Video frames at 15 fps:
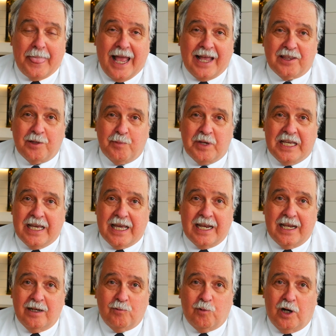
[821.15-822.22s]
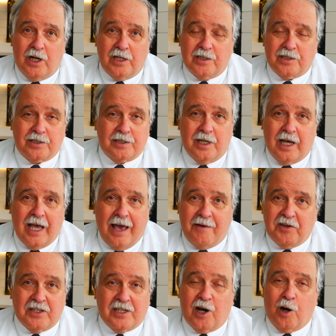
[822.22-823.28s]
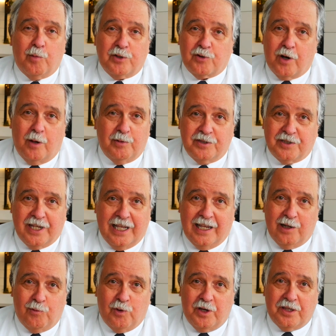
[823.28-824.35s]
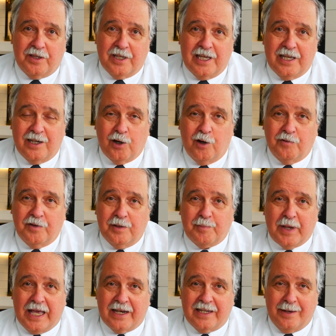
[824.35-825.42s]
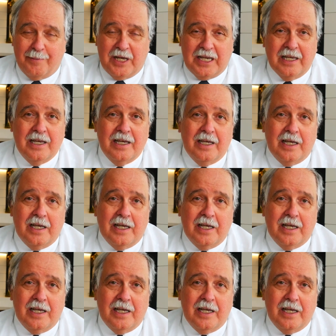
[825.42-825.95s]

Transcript: at the beginning was uh, having terrible troubles dealing with the COVID pandemic